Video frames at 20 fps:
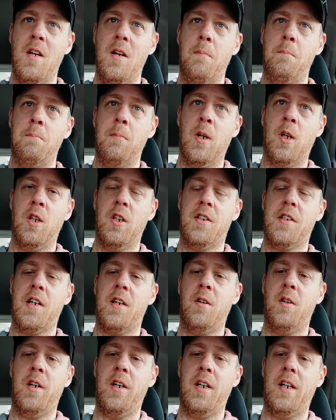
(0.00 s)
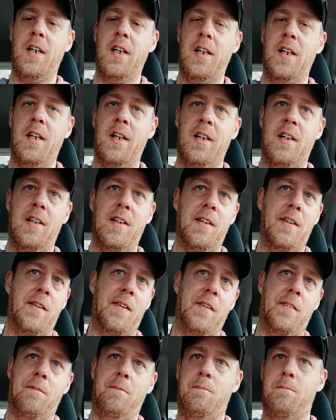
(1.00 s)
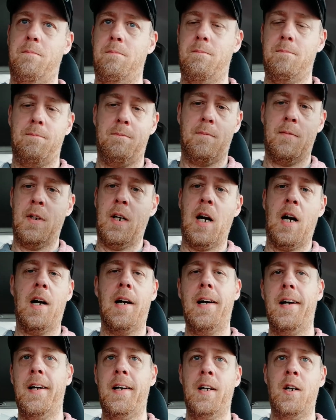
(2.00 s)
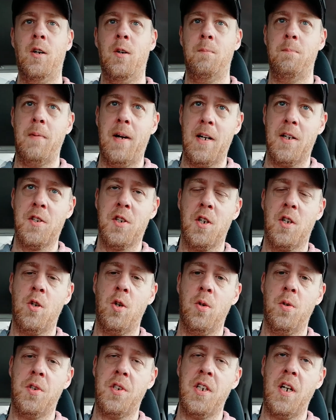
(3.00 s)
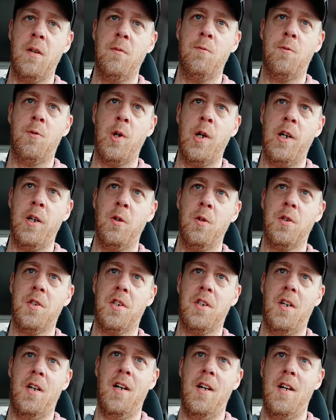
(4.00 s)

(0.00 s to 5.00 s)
military guy here in Mexico, Cienfuegos,